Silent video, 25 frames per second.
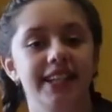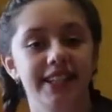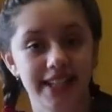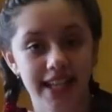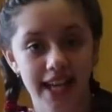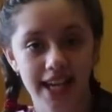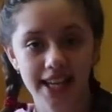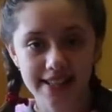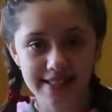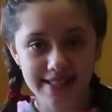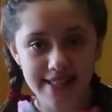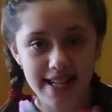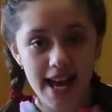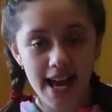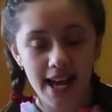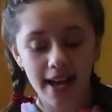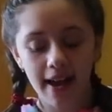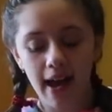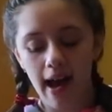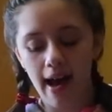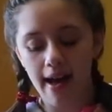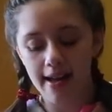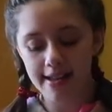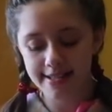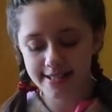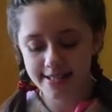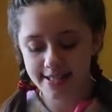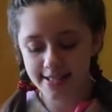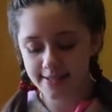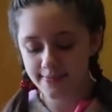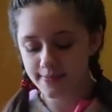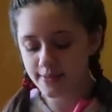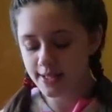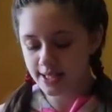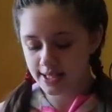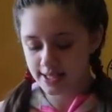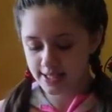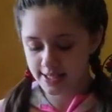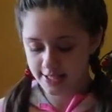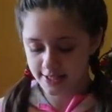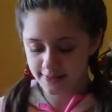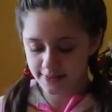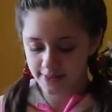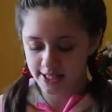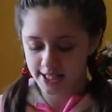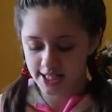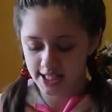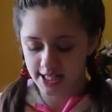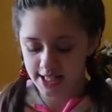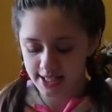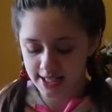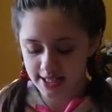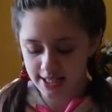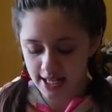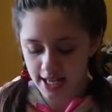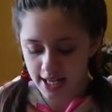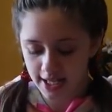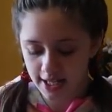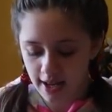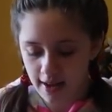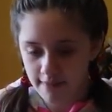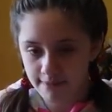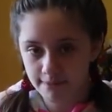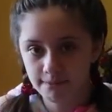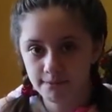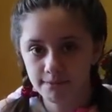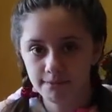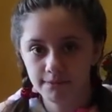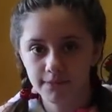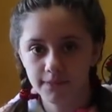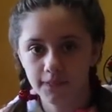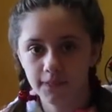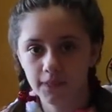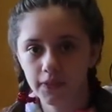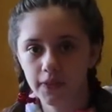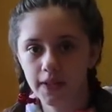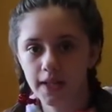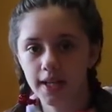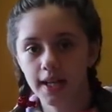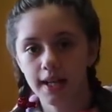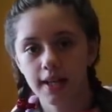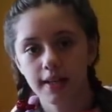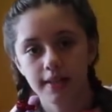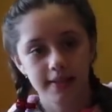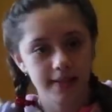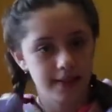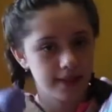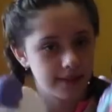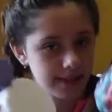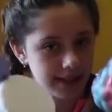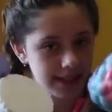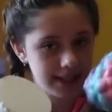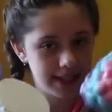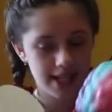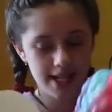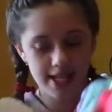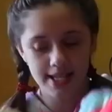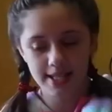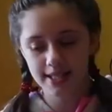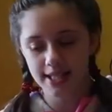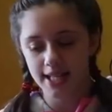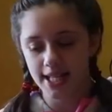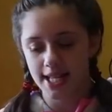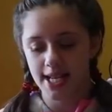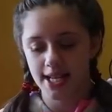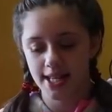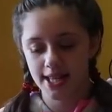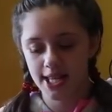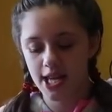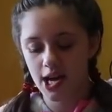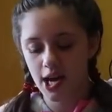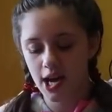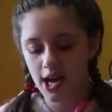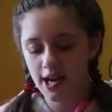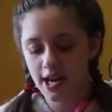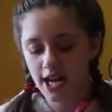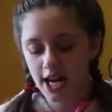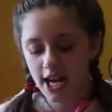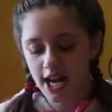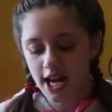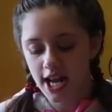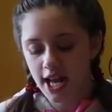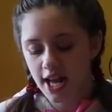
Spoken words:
Next, I got some squishies. I got 4 squishies. Here they are.